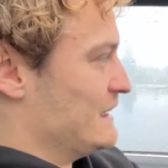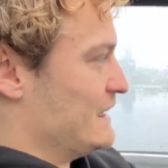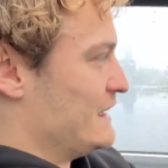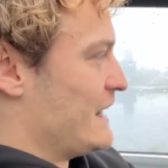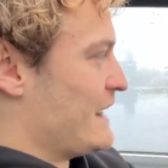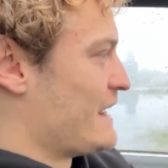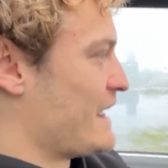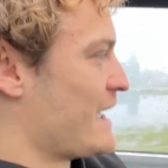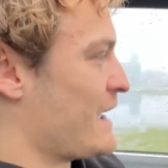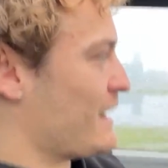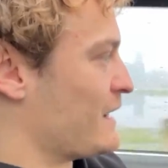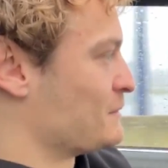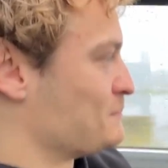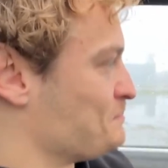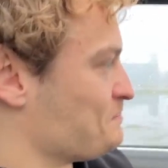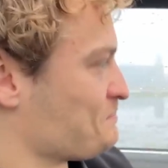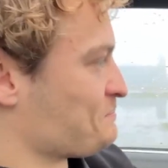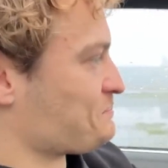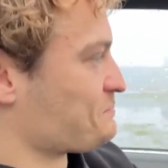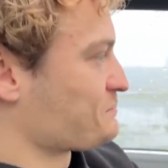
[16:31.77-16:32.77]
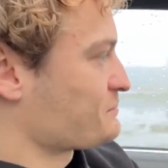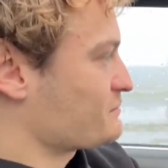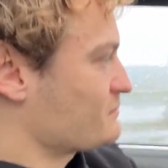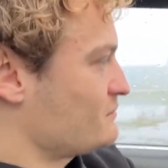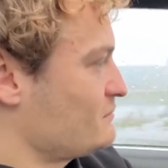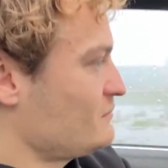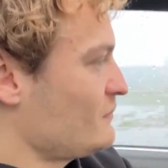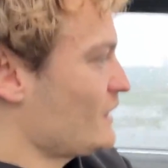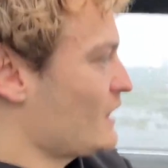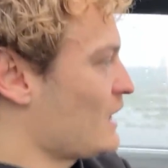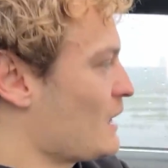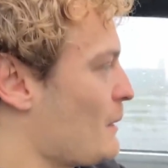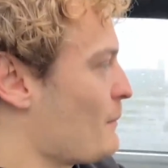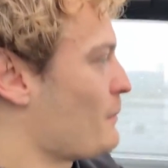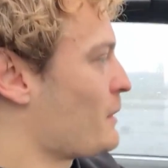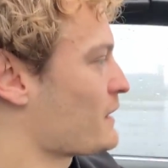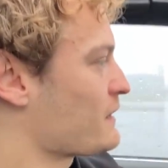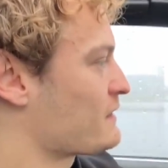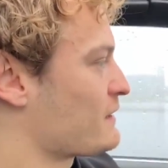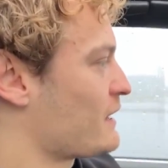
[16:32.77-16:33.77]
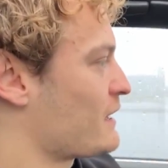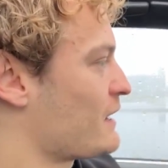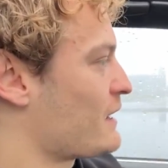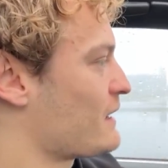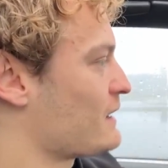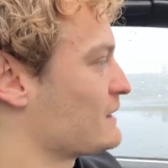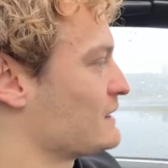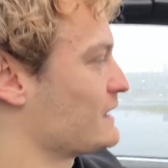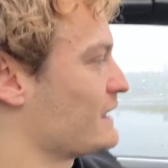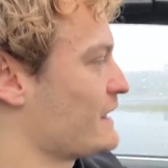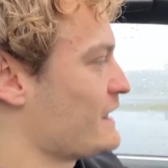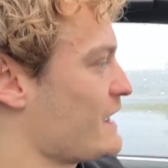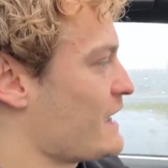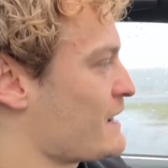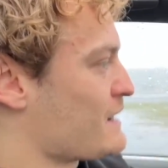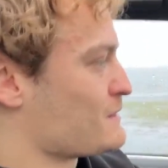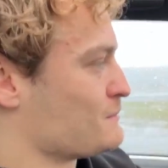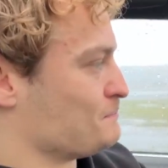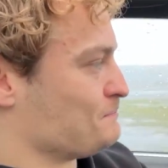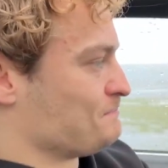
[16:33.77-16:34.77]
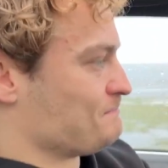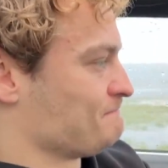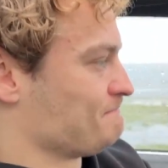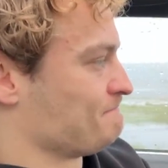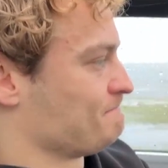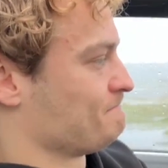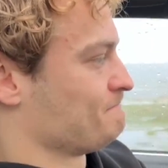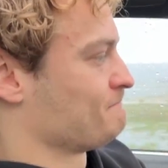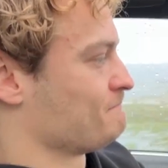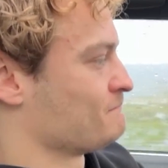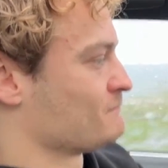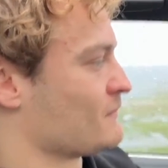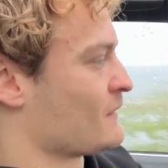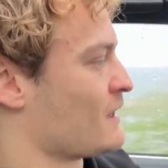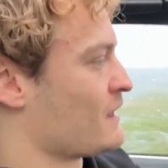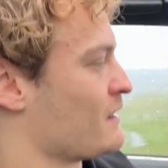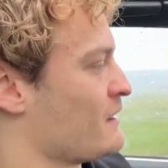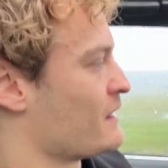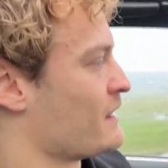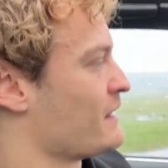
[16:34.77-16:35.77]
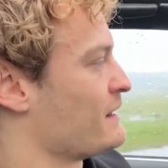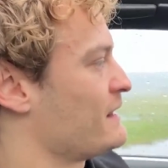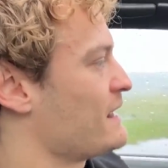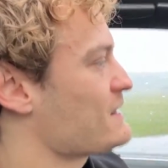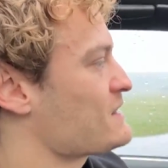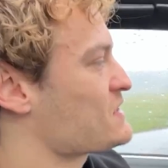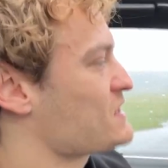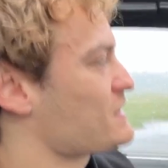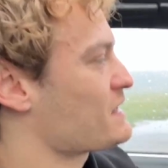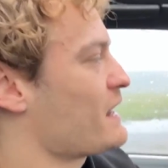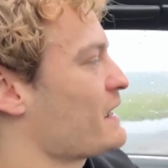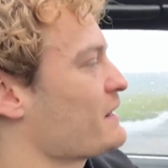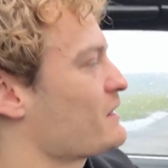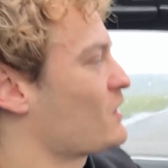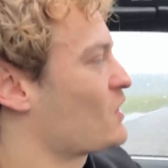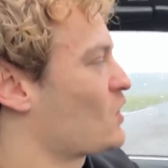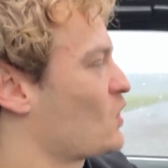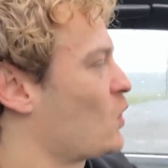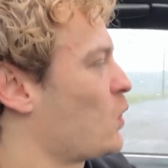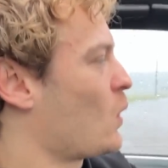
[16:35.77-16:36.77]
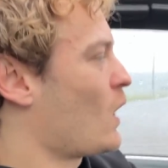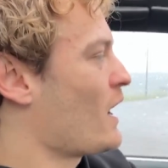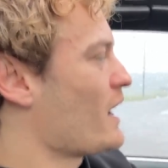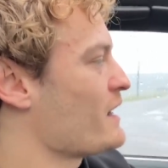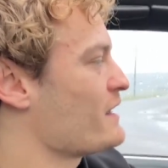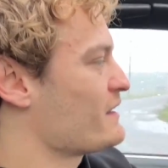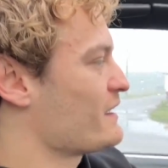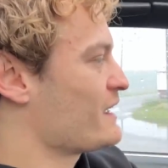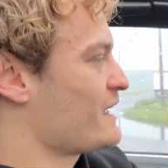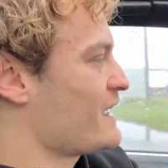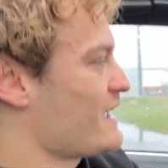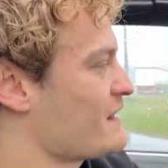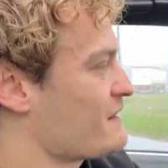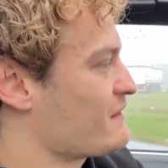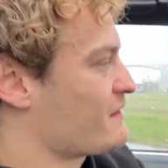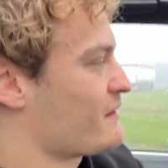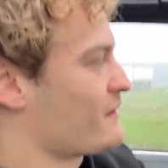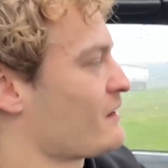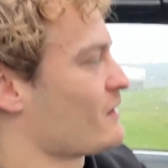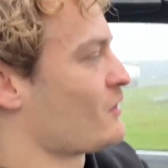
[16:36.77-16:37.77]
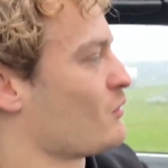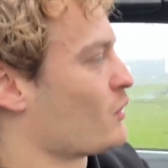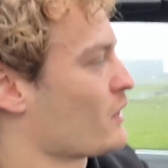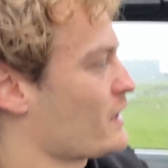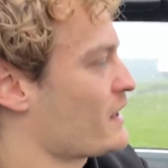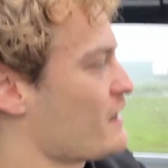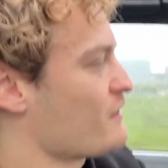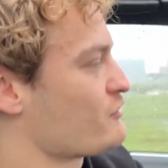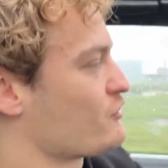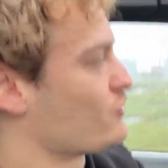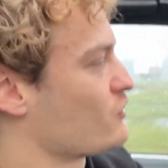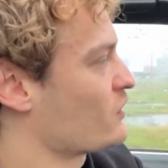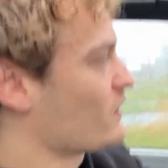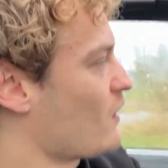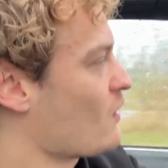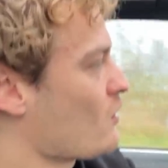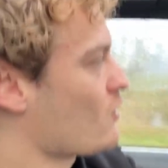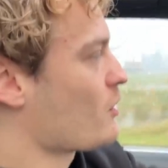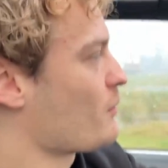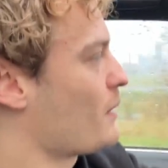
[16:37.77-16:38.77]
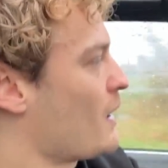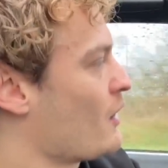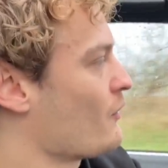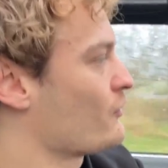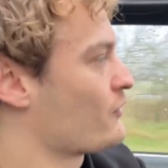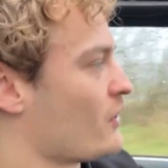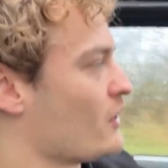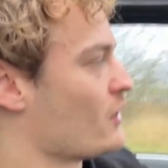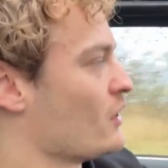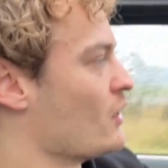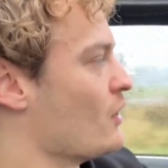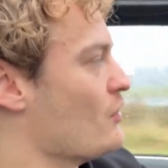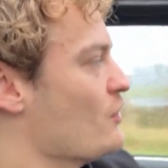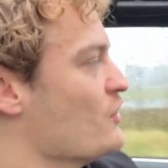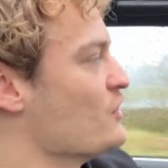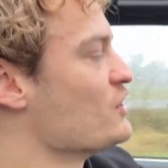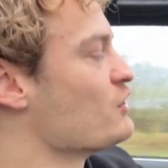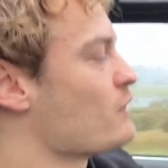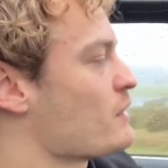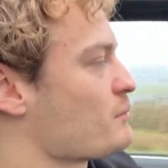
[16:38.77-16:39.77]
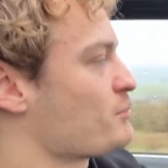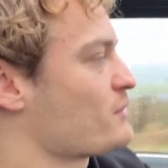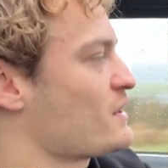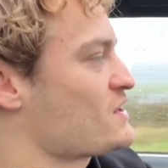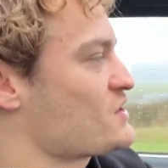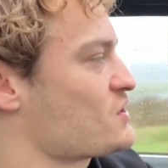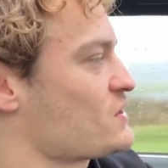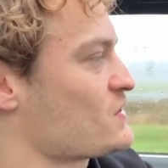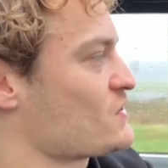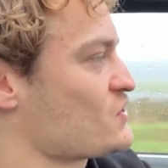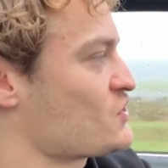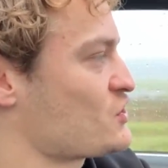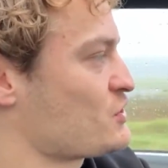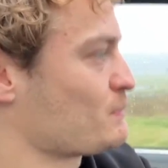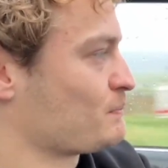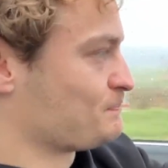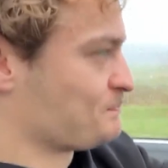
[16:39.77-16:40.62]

yeah. But yeah, that's like quite it. What I have to talk about the new impressions.